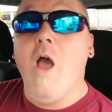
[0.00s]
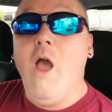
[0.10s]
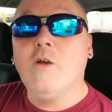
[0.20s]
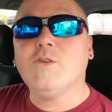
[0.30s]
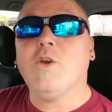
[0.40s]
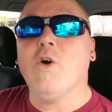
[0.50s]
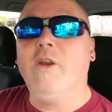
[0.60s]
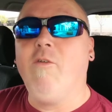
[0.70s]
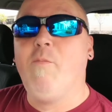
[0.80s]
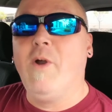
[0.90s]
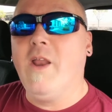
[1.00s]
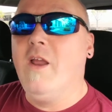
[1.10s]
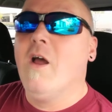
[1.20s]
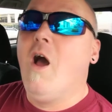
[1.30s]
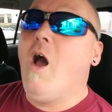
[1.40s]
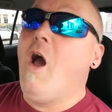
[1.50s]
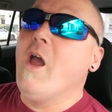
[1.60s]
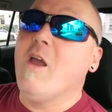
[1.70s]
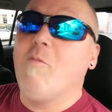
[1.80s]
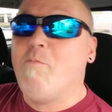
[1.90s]
How's it going, everybody? I
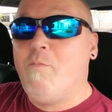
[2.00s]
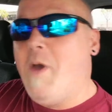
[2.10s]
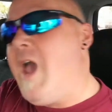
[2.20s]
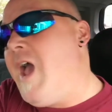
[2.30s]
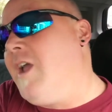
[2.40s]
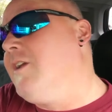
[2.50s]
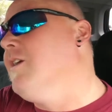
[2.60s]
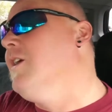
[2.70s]
am back.